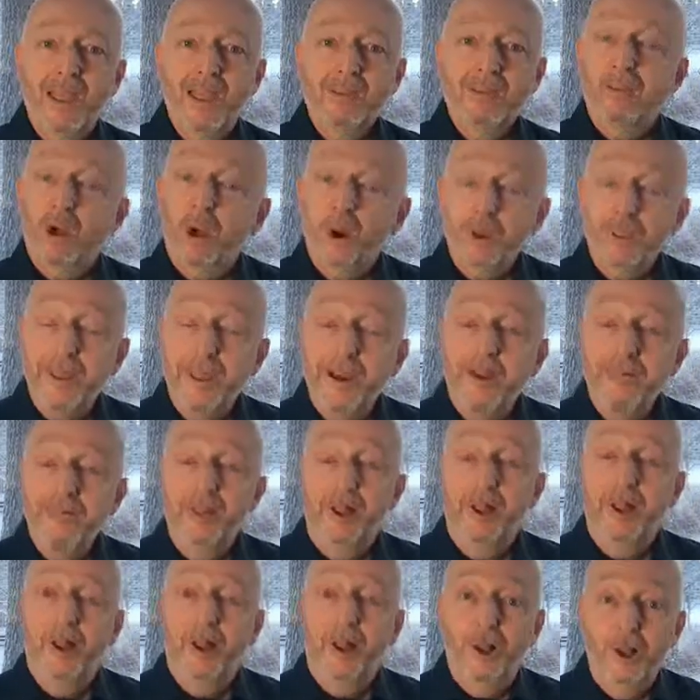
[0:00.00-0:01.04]
So go there,
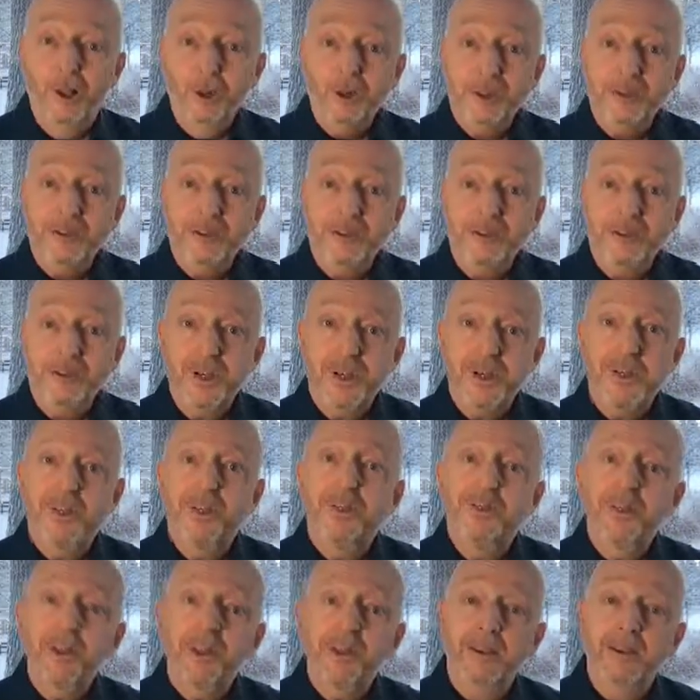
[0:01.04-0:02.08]
look at the training,
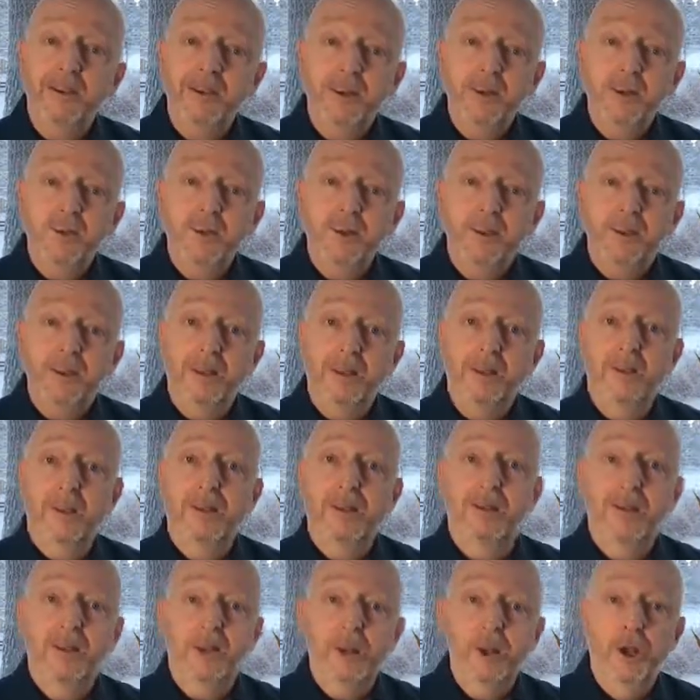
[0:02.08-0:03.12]
and then you will
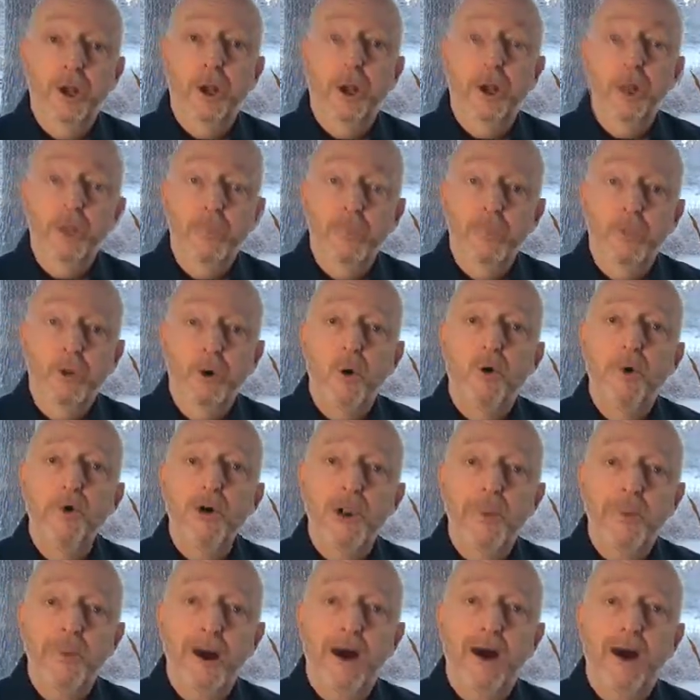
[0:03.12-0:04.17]
learn more
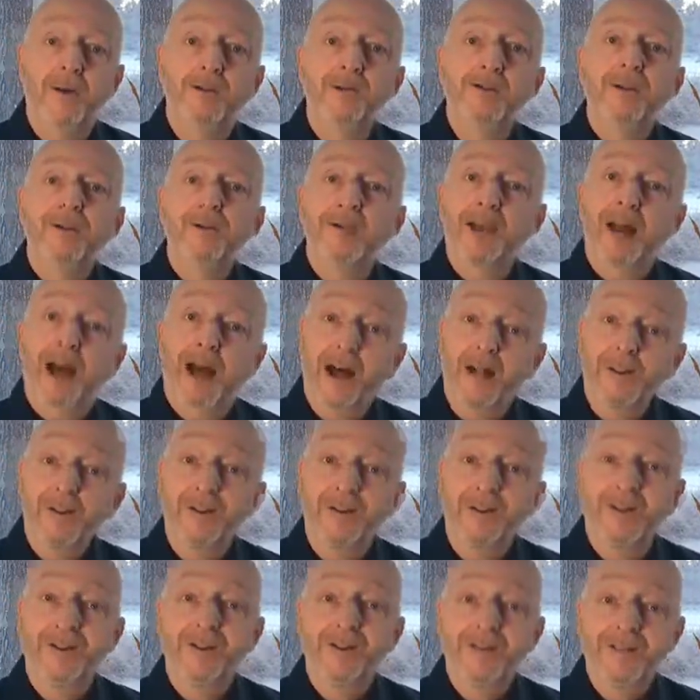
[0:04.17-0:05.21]
about the other